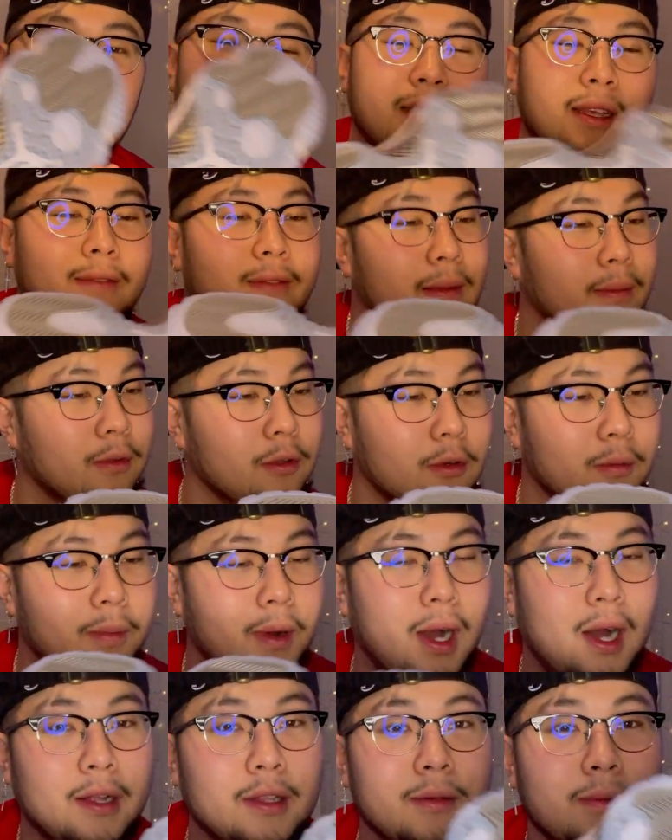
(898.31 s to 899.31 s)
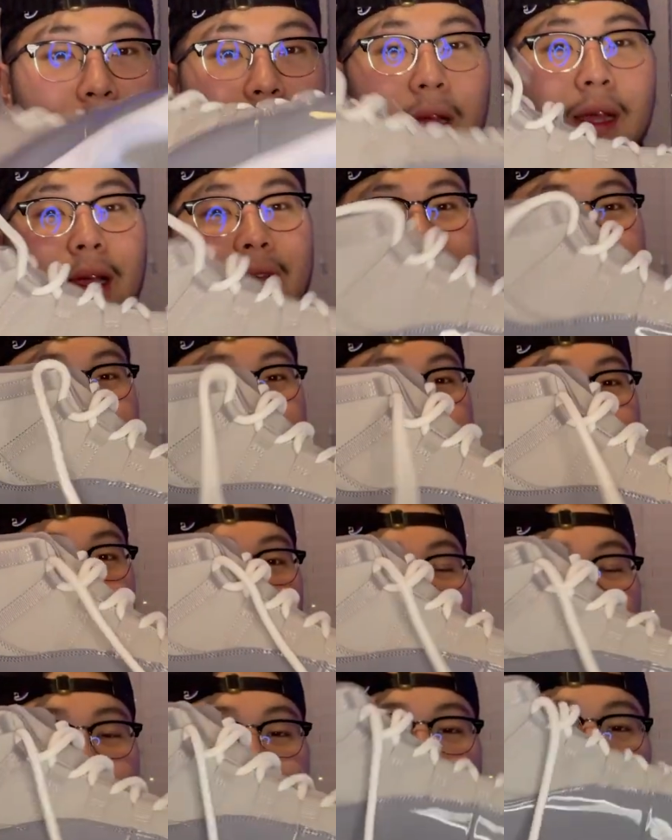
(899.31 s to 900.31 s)
I love the blue bottom. These are
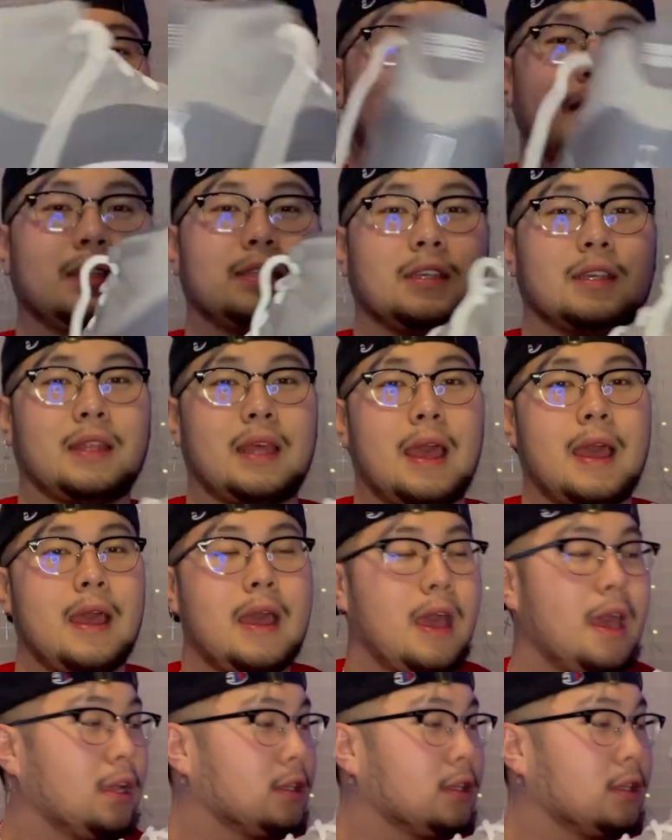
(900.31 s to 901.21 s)
this and this are that.